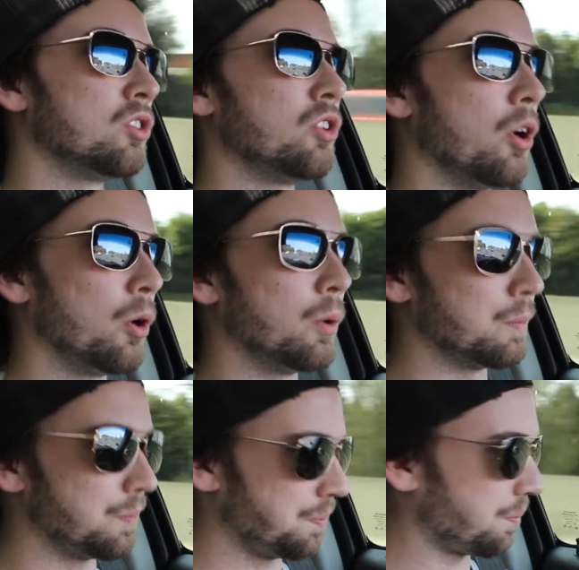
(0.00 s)
So
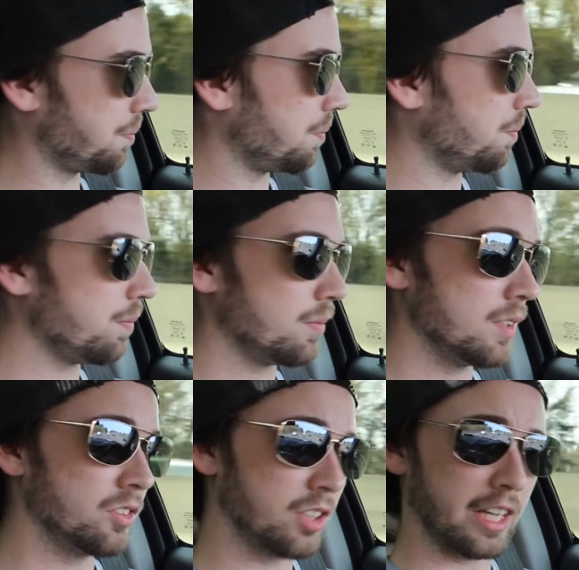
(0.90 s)

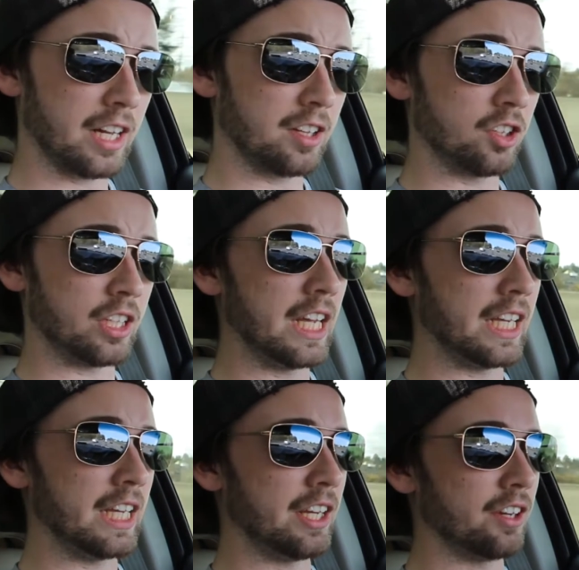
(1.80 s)
it's going to get a little
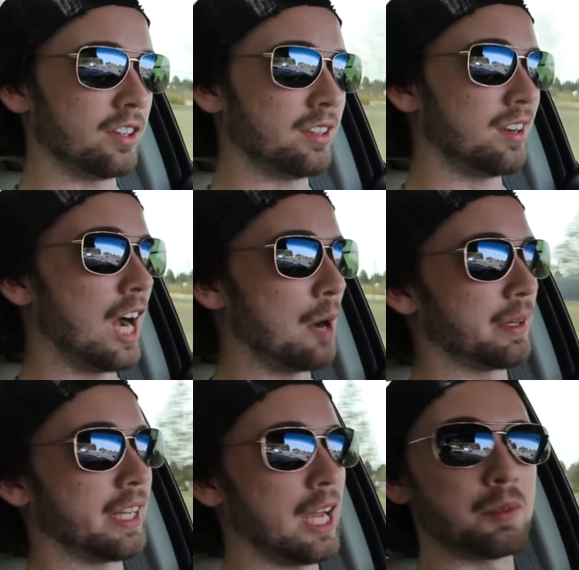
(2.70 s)
geeky here. I'm
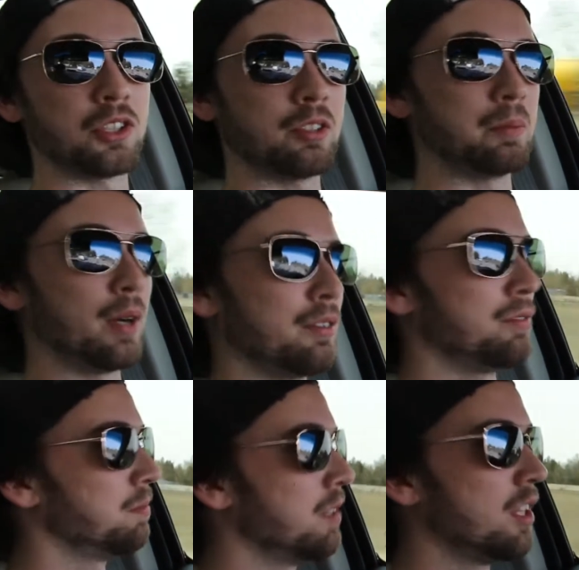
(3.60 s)
a chemistry buff,
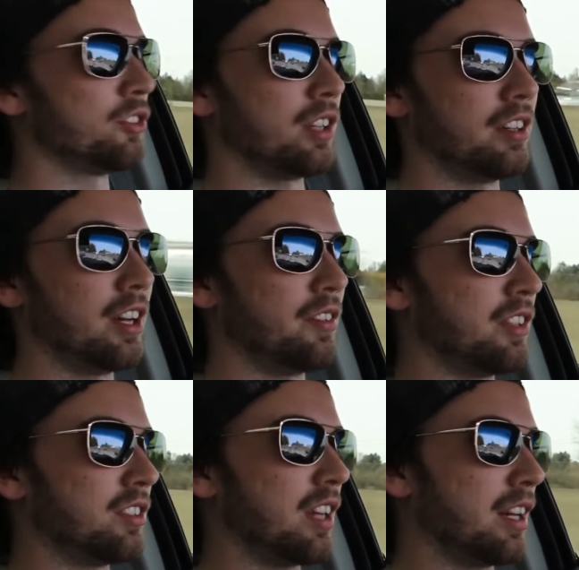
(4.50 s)
so I love
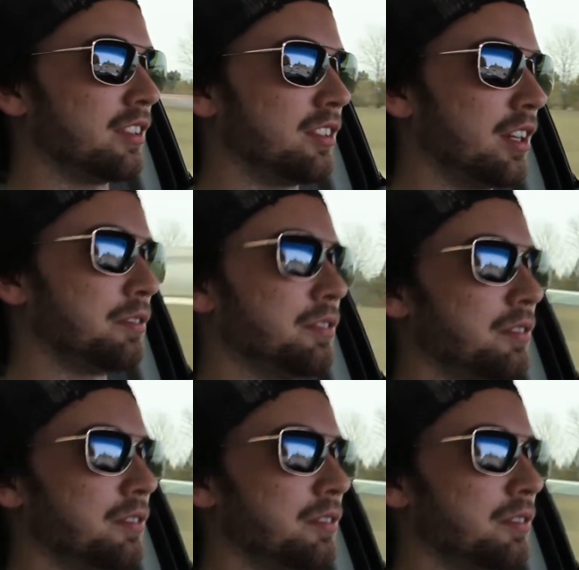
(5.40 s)
this kind of stuff.